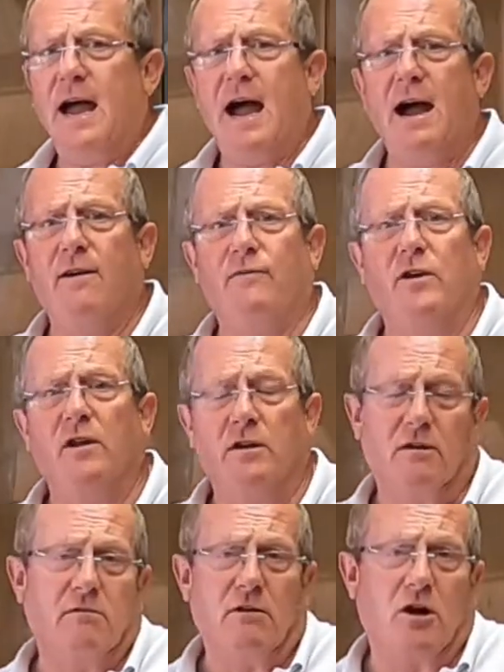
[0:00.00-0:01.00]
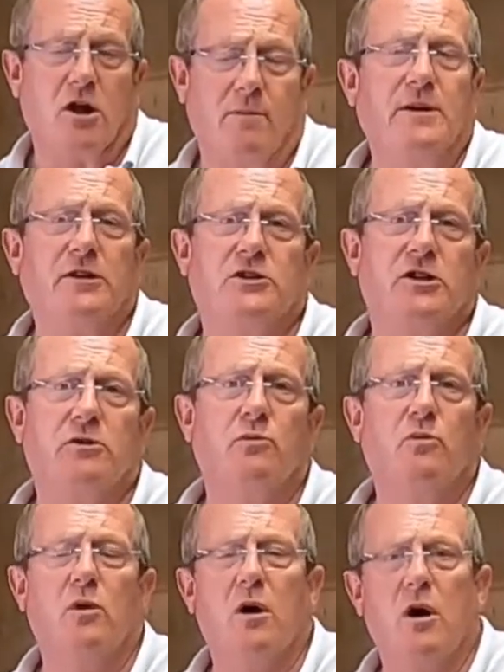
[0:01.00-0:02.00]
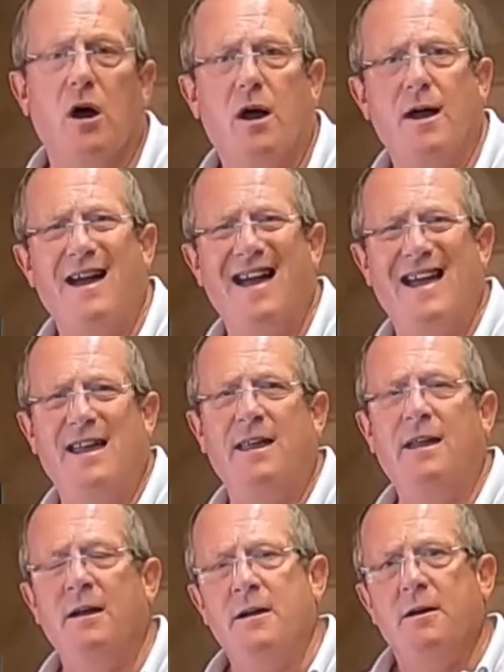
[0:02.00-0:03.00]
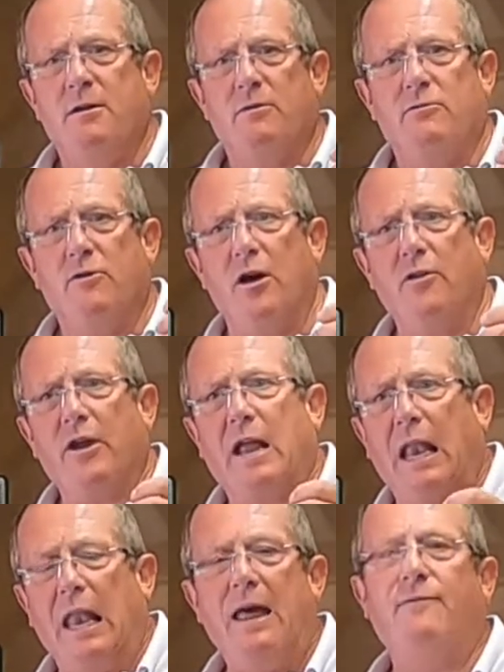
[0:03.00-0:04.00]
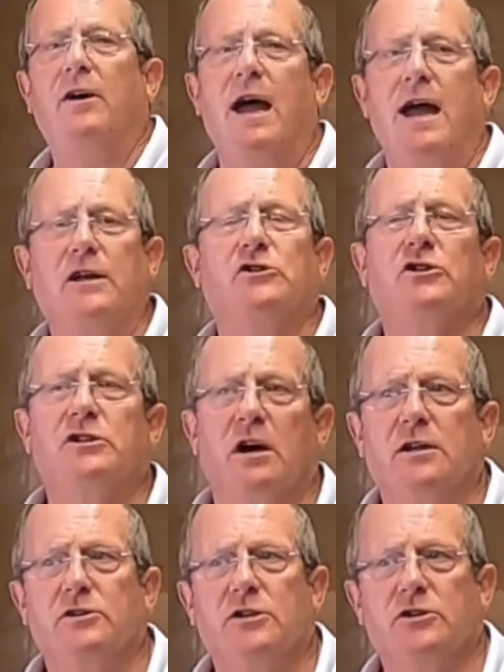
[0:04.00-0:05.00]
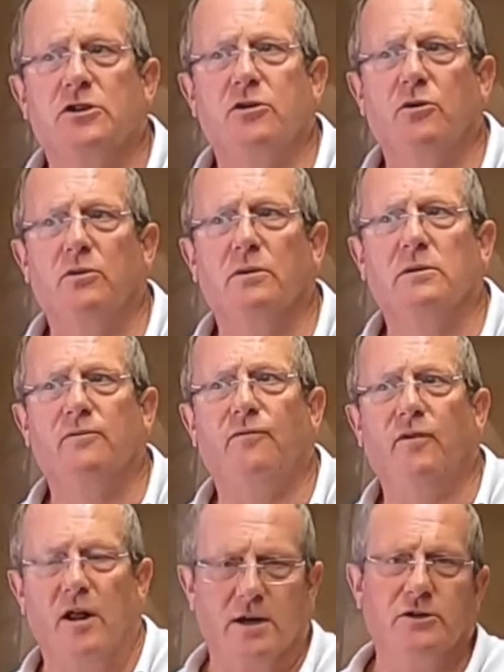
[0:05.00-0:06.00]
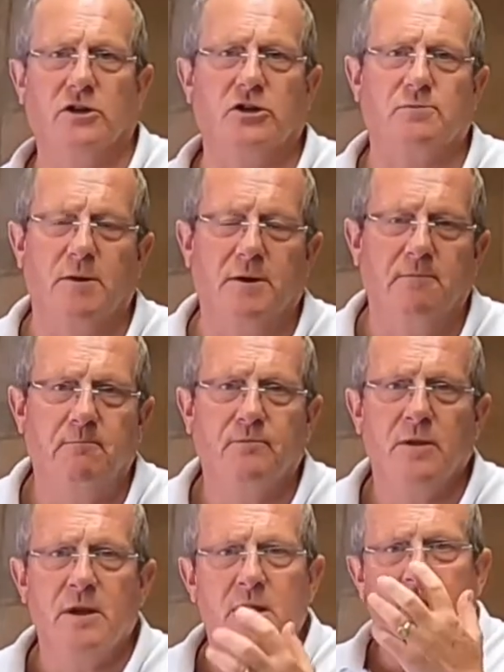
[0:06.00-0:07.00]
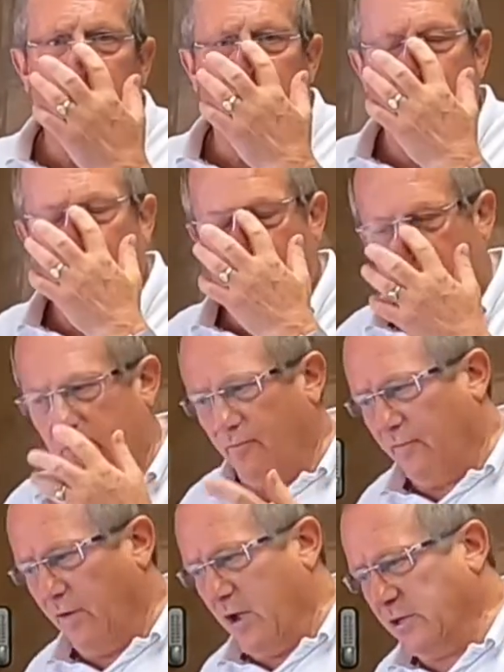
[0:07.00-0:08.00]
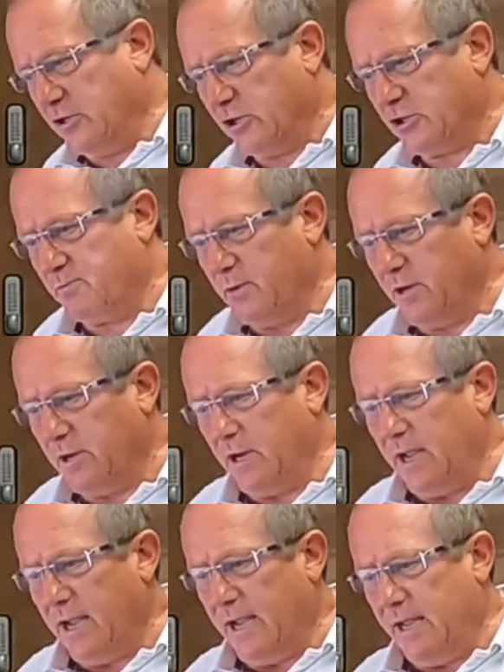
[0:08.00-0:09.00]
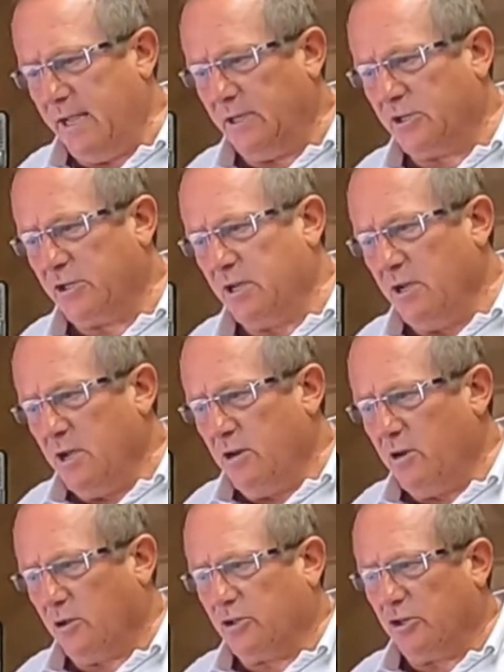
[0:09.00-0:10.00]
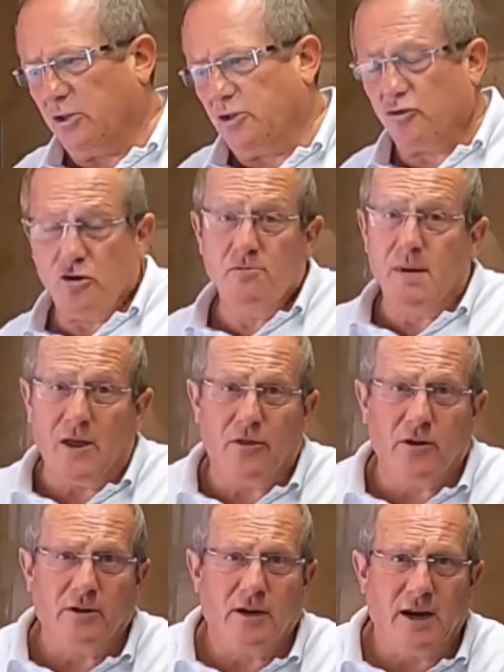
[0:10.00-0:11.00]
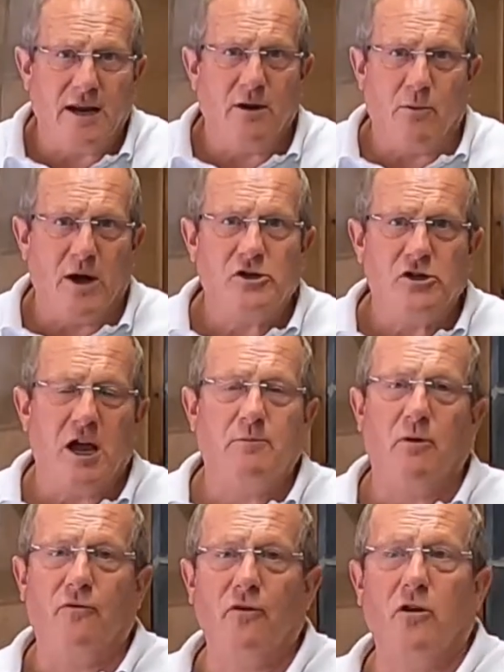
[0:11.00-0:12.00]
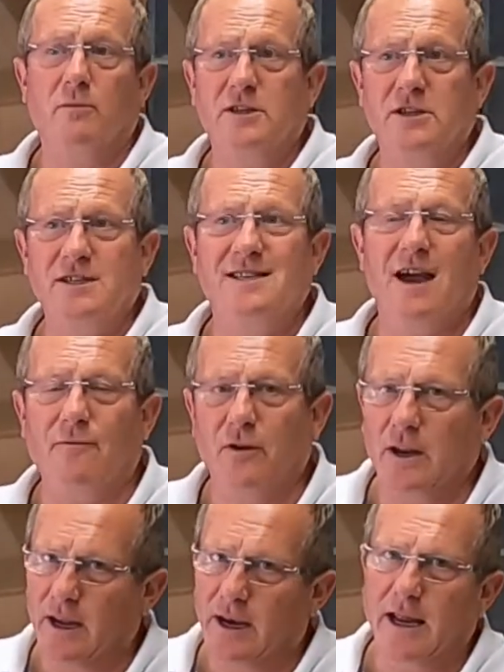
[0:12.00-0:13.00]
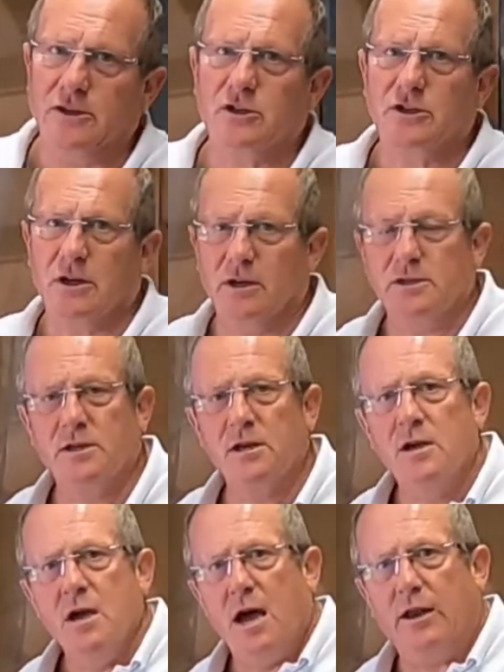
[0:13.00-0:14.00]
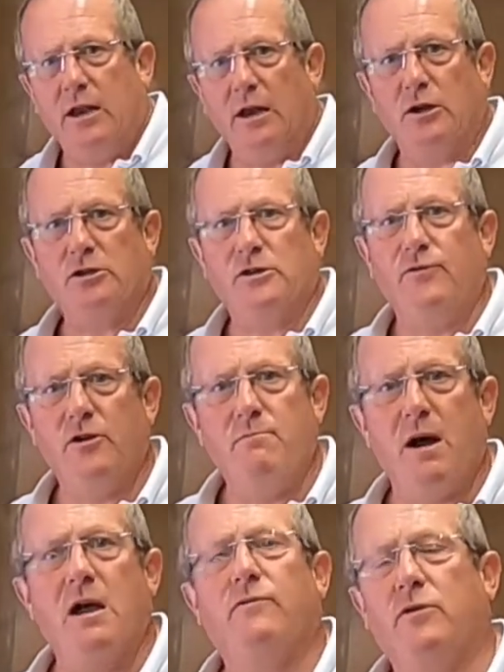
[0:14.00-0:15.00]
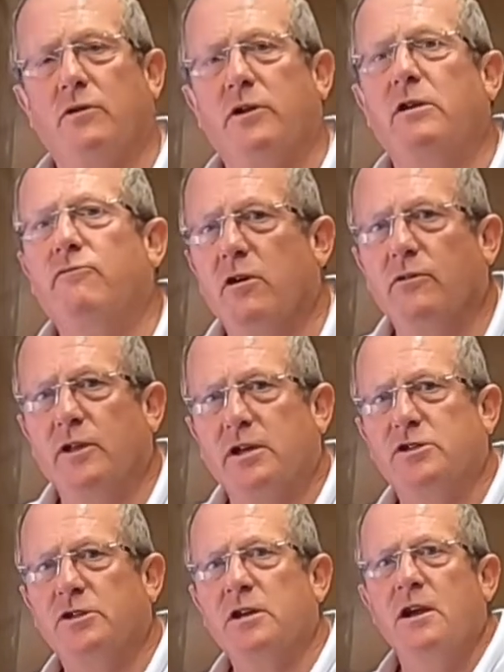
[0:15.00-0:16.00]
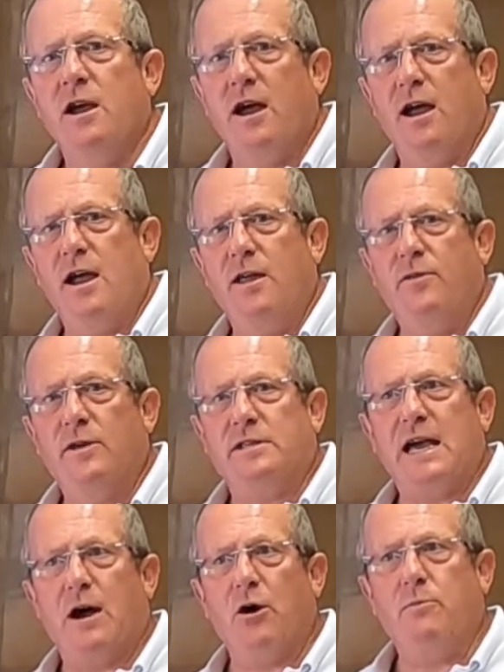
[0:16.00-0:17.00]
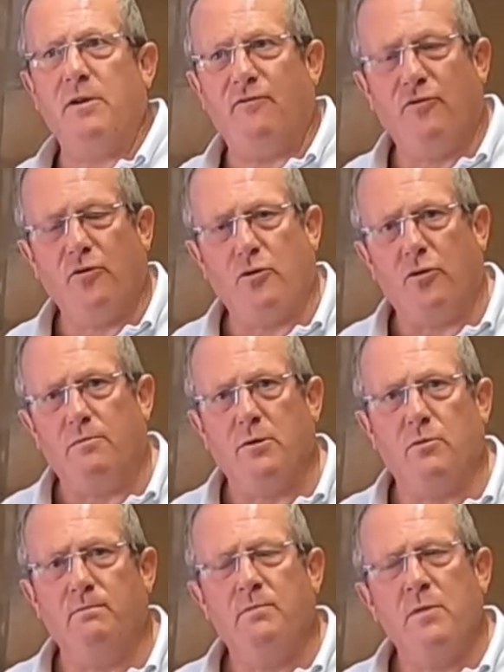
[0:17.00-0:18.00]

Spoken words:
have and are coming to a rather clever exercise that's called Flying Dutchman. Now, Flying Dutchman is not a true method in any way, shape or form. It is definitely an exercise, and a lot of you may have already rung this in the tower before, but